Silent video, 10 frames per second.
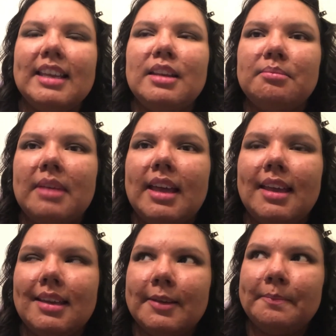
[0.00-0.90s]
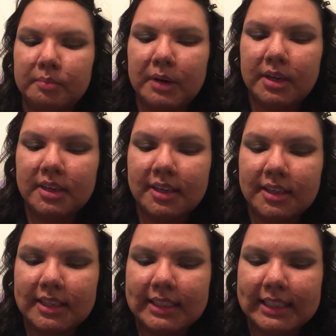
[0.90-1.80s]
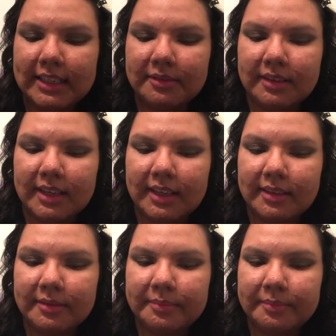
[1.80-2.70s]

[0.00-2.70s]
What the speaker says: Get my partner to see if I